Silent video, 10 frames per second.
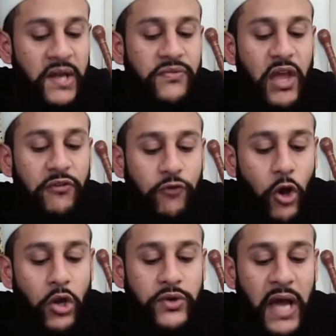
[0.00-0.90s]
They
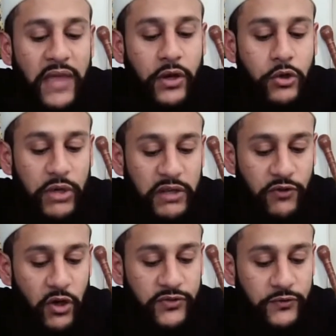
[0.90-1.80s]
followed neither Greek
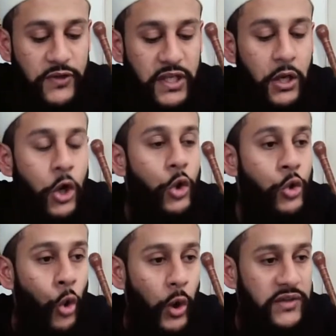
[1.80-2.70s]
philosophy
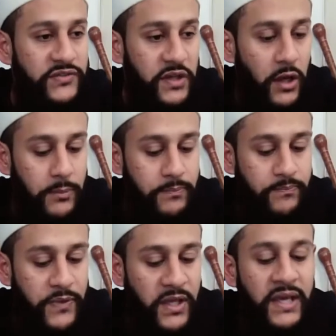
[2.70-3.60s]
nor Islam.
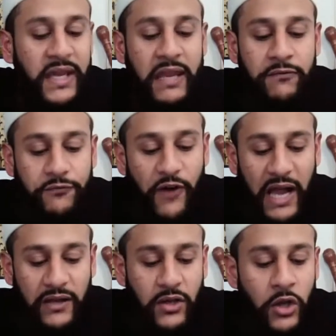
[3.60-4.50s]
In
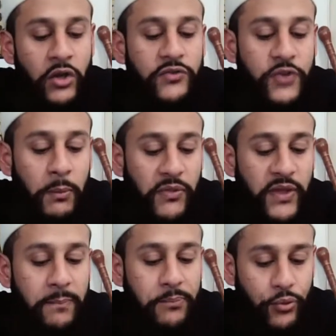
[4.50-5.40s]
fact, some of
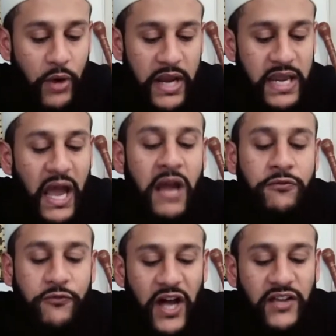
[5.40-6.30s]
them pray and
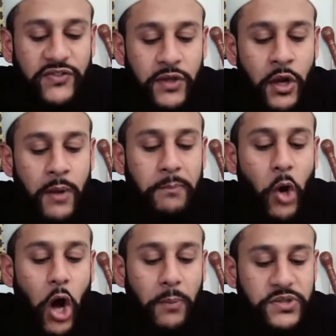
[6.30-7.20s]
fast,
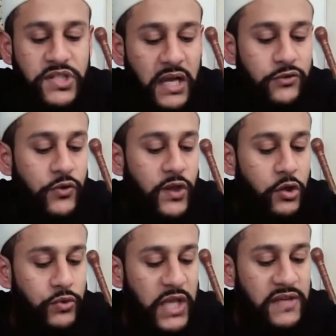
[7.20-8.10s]
but object to the
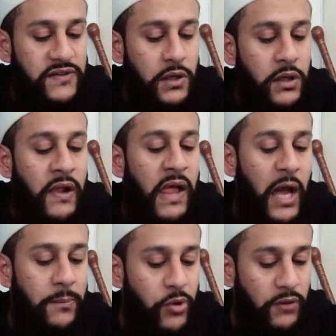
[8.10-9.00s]
creator
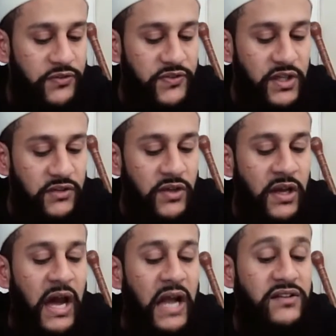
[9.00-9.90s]
and prophecies
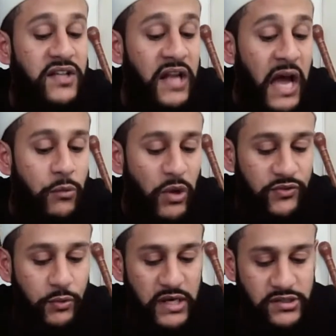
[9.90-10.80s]
and deny
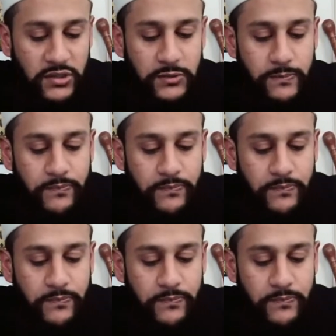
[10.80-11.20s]
resurrection.